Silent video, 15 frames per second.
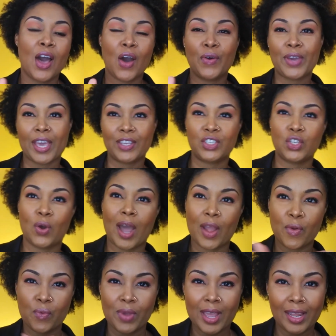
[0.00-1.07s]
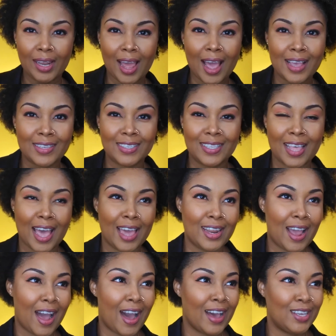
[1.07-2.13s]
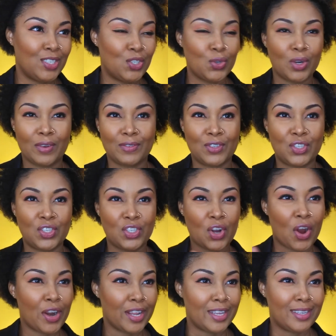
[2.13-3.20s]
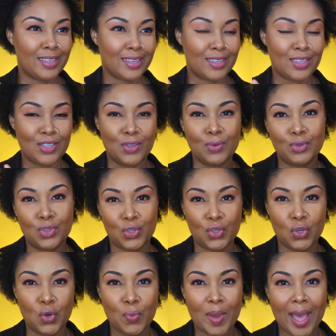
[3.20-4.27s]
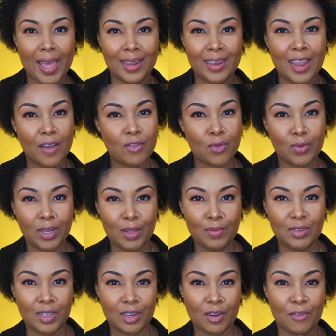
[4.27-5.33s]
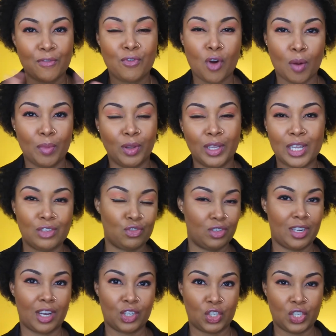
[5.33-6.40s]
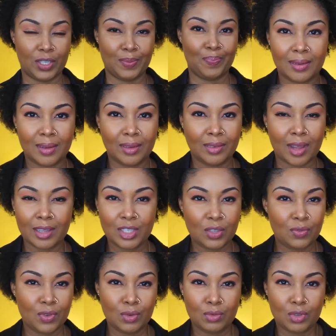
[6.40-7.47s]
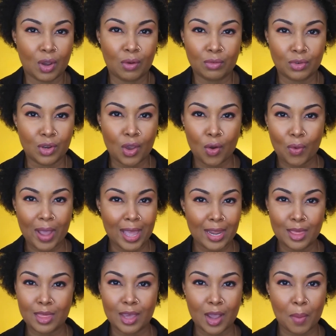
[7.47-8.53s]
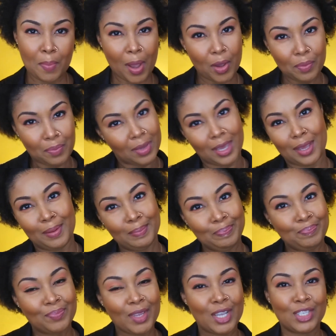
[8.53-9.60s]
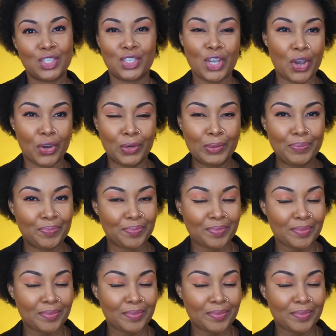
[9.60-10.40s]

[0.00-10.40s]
Okay, so I realized that I sort of started YouTube and never really did a formal introduction. Lots of you don't know anything about me, so